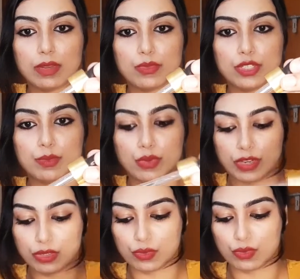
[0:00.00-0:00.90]
I'm just
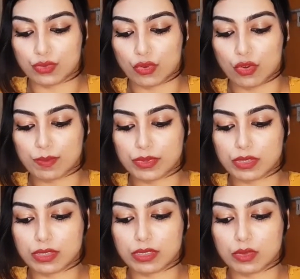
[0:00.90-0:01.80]
putting some
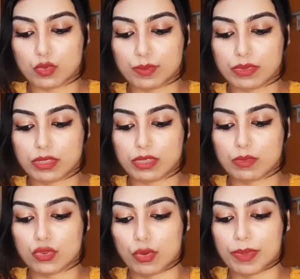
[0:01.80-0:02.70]
drops. Oops, I'm
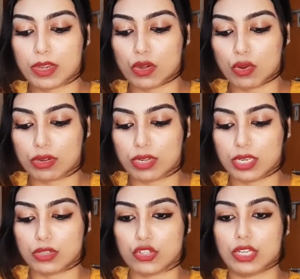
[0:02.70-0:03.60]
dropping out
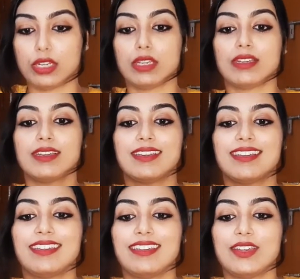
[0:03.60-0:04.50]
my chair.
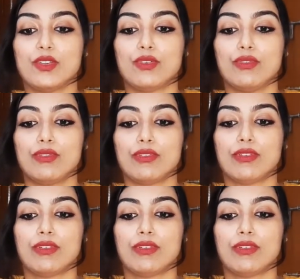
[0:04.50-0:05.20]
Here you go.